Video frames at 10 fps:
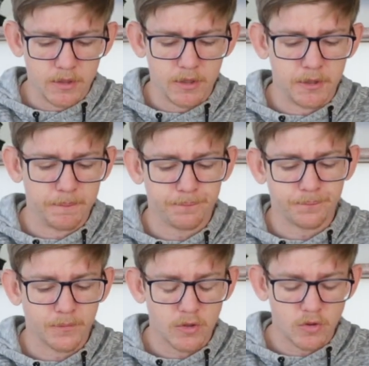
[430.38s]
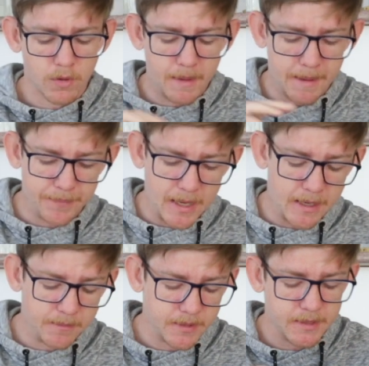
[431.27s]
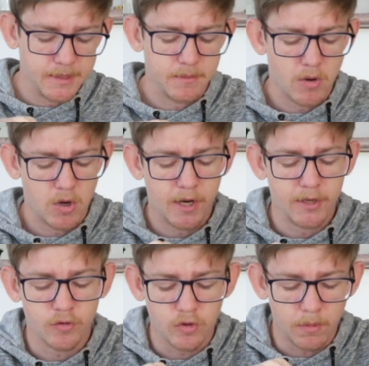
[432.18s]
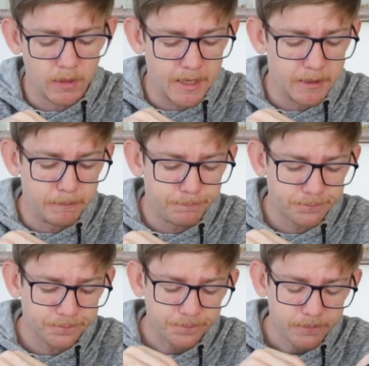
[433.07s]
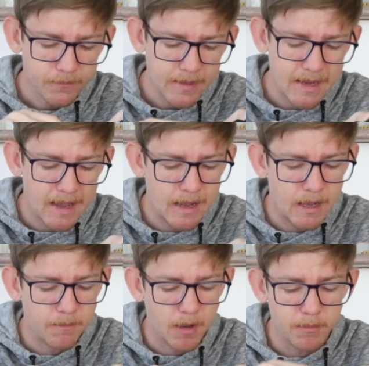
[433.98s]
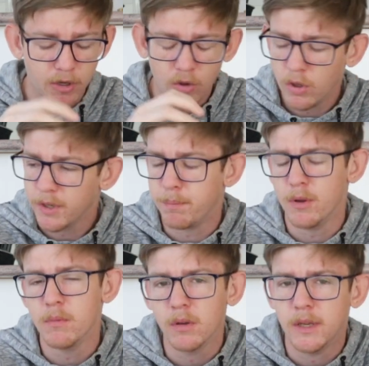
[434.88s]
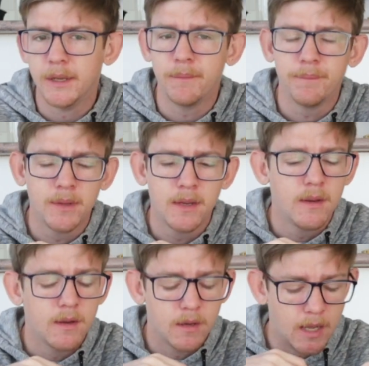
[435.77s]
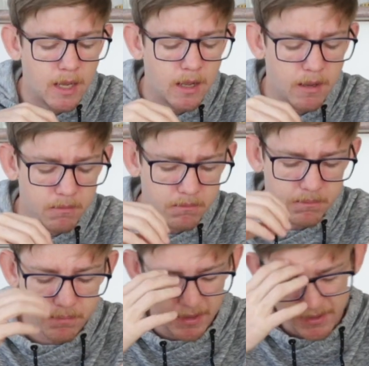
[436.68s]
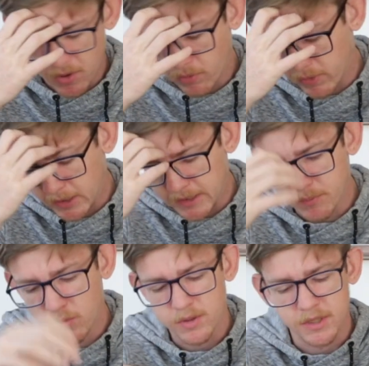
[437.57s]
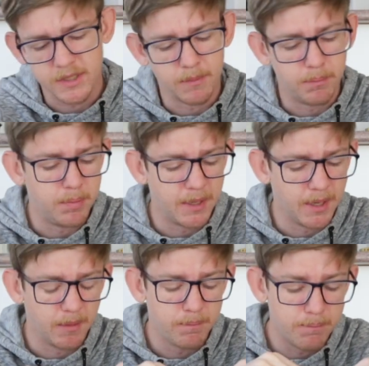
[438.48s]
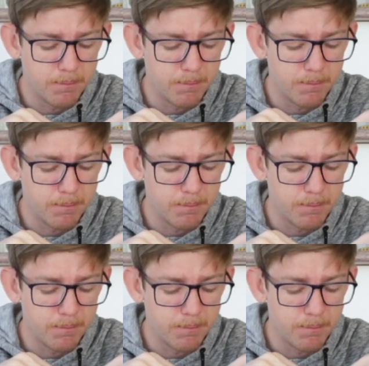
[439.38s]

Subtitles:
going to talk about, so this is my drop leg. I'm going to call it a boo-boo kit, but it's not really, it's more so just a bigger